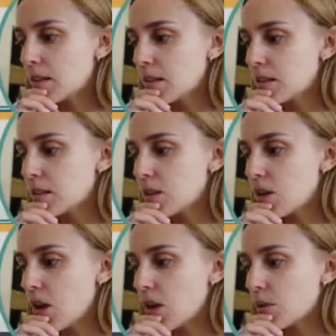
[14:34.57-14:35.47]
This is a
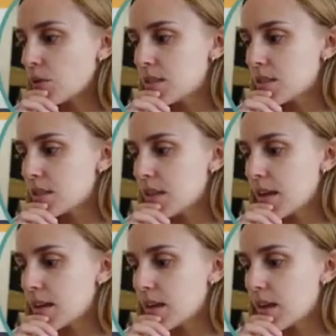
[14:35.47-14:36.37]
no,
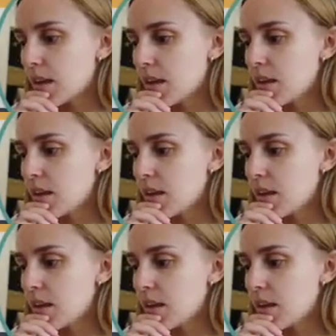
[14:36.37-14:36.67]
dislike it.